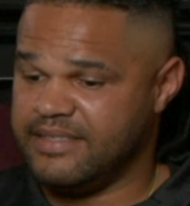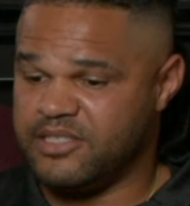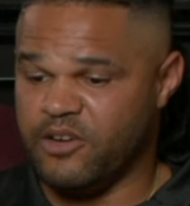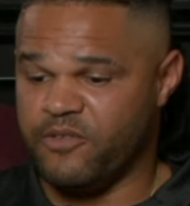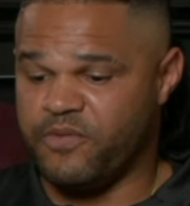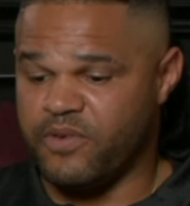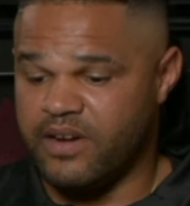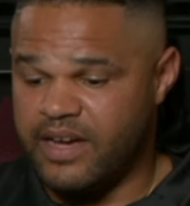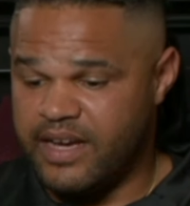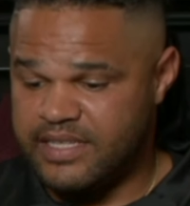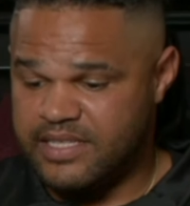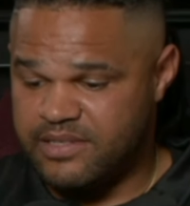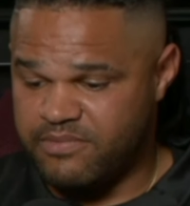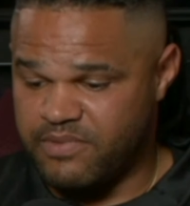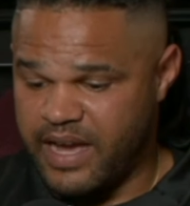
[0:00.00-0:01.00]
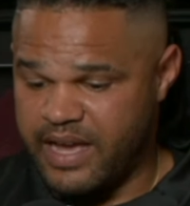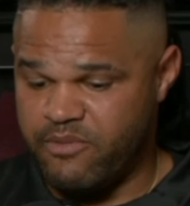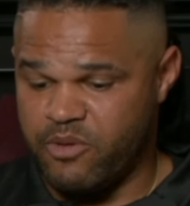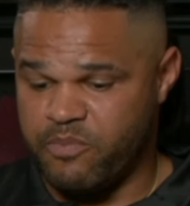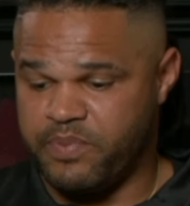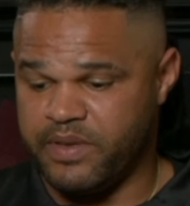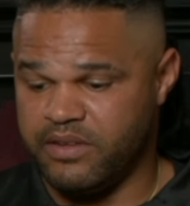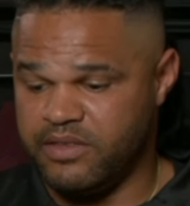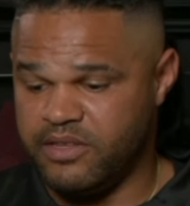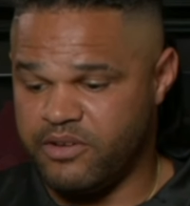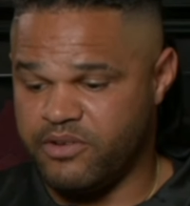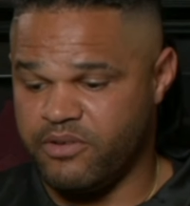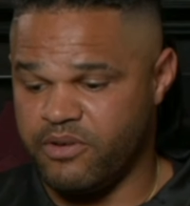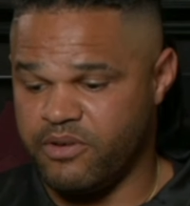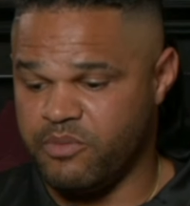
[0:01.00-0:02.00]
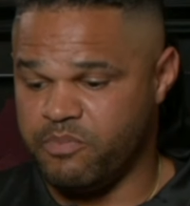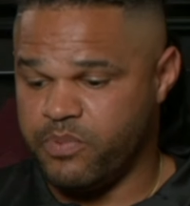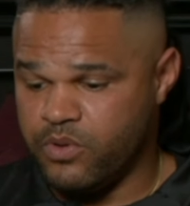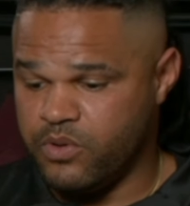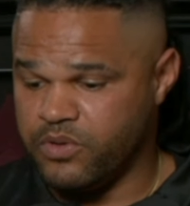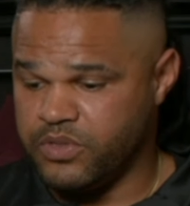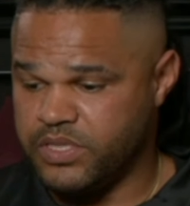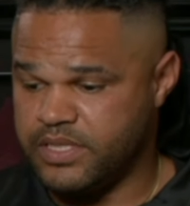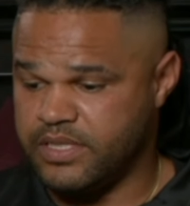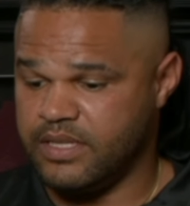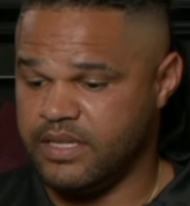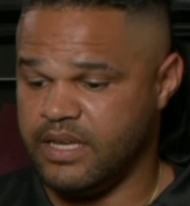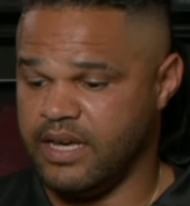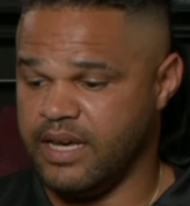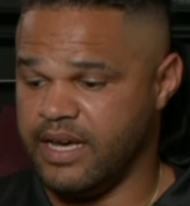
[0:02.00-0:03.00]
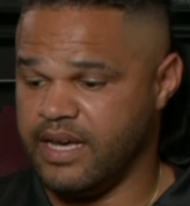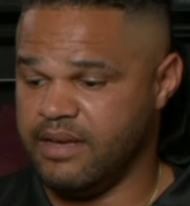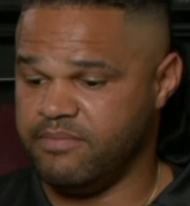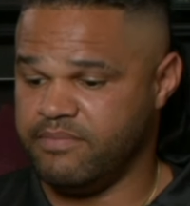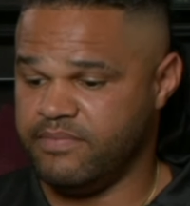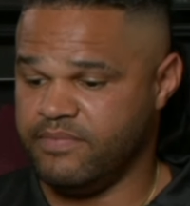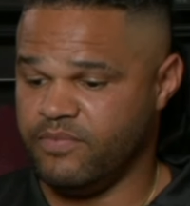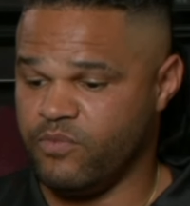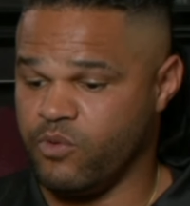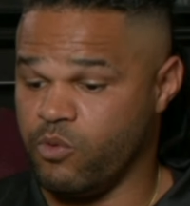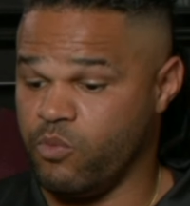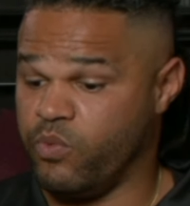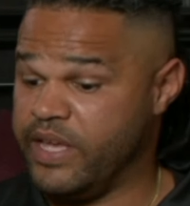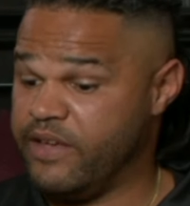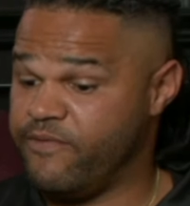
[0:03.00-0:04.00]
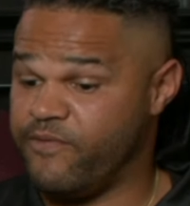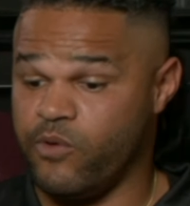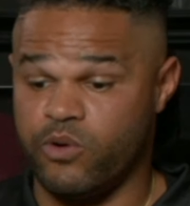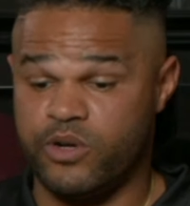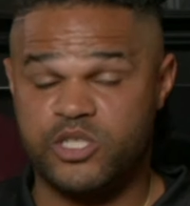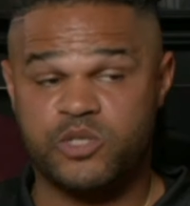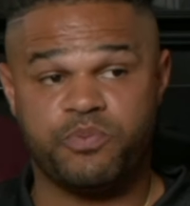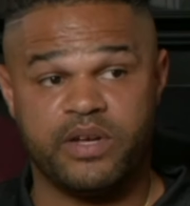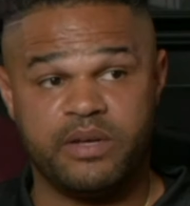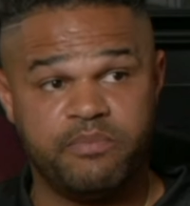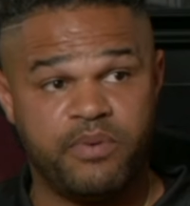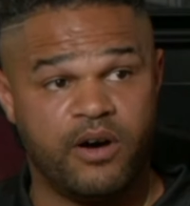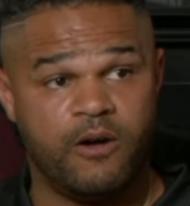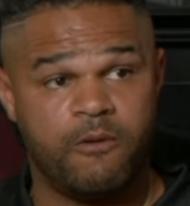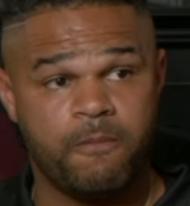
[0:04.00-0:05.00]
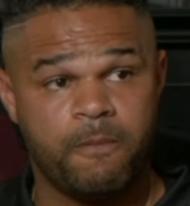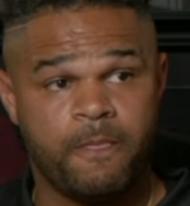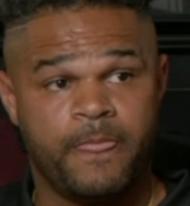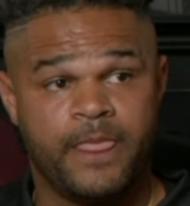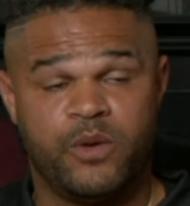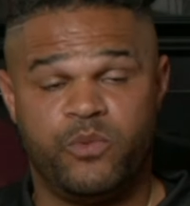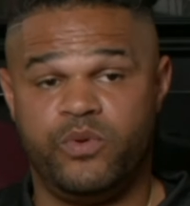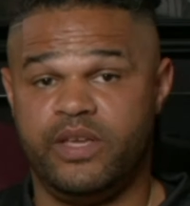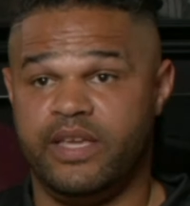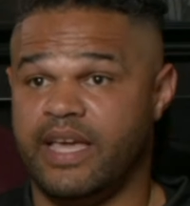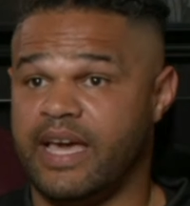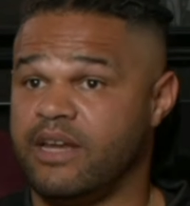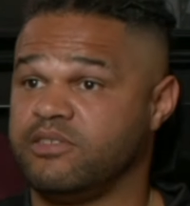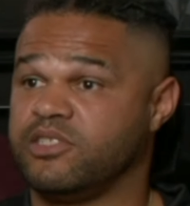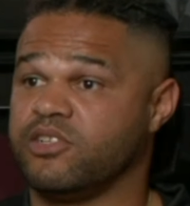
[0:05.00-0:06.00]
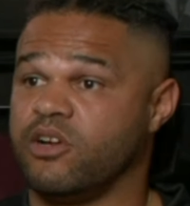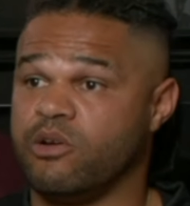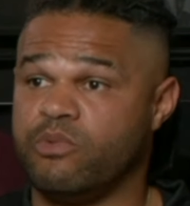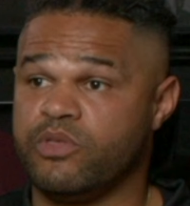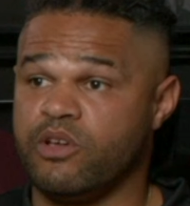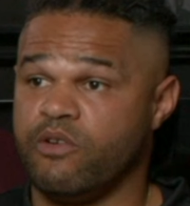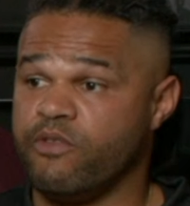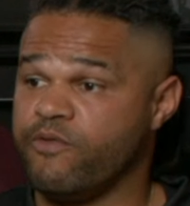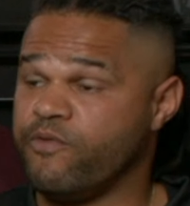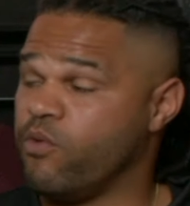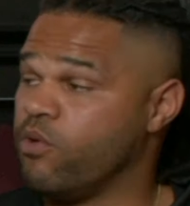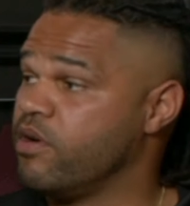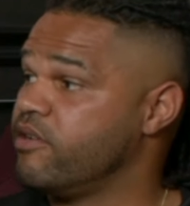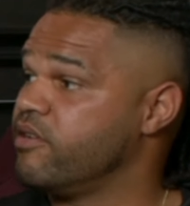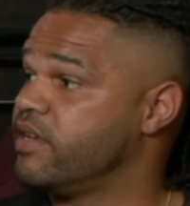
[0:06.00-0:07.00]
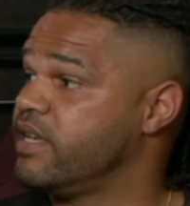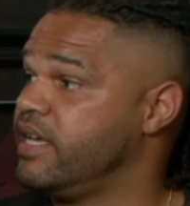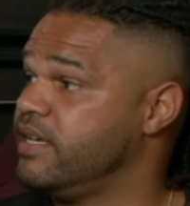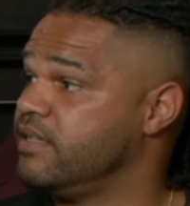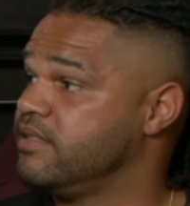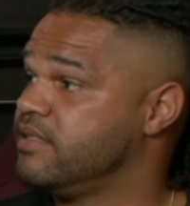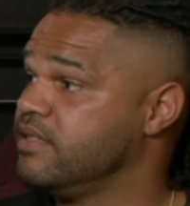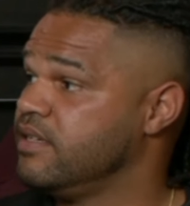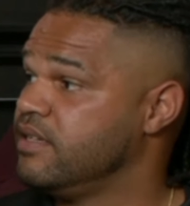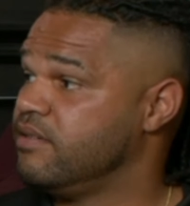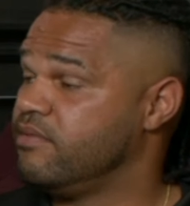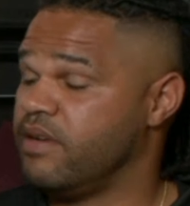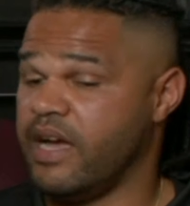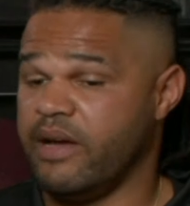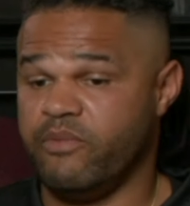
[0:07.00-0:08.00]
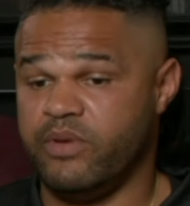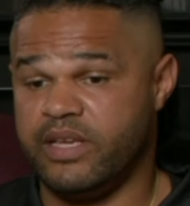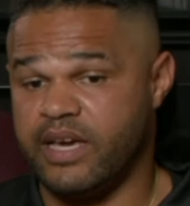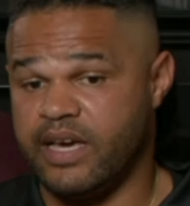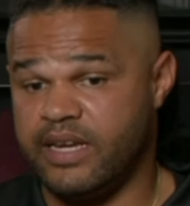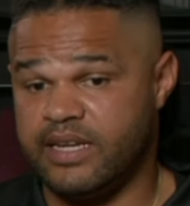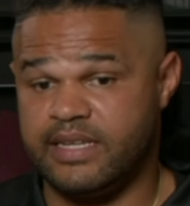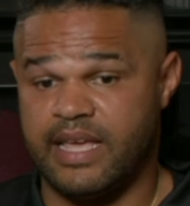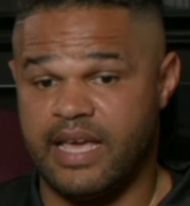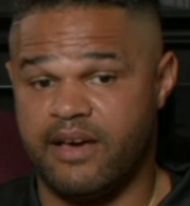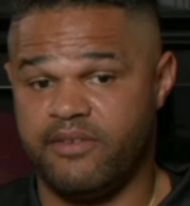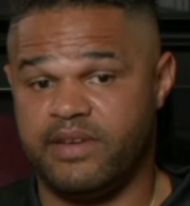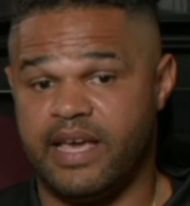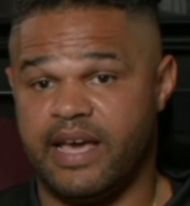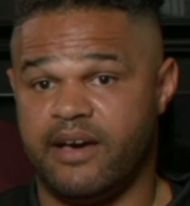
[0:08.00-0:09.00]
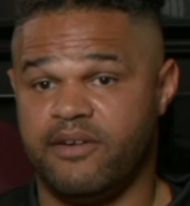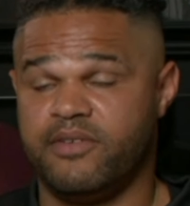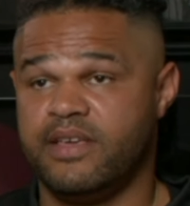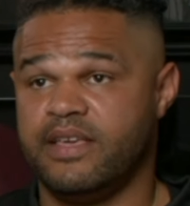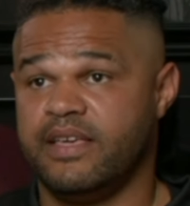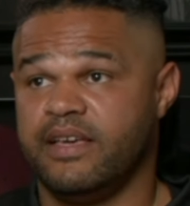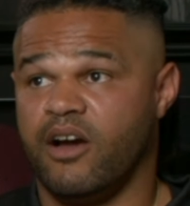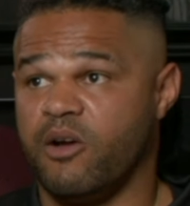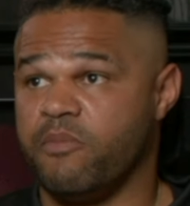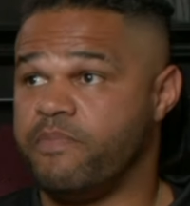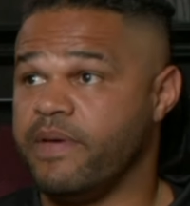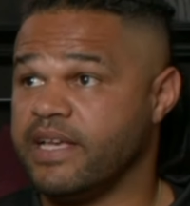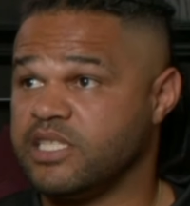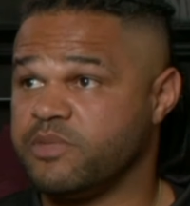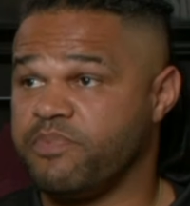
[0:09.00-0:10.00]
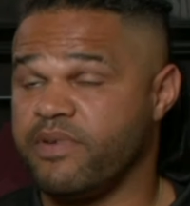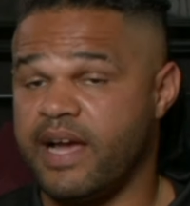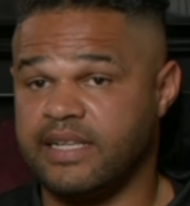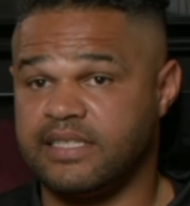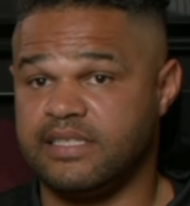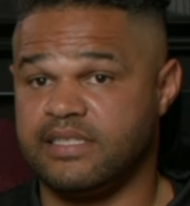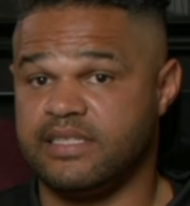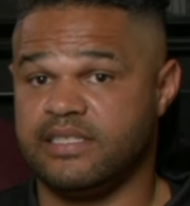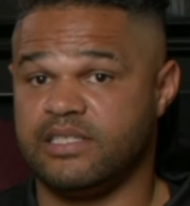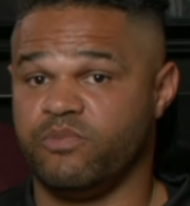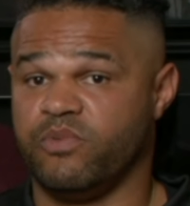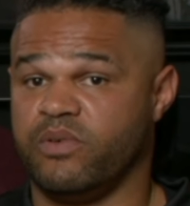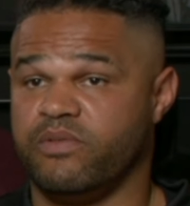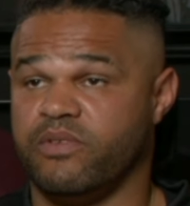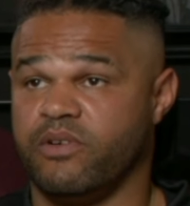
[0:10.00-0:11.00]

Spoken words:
So for us, right, we're building the Corona Bulls. We're week 4 to spring ball. We had started with over 400 kids, right? We cut it down now. Our best practices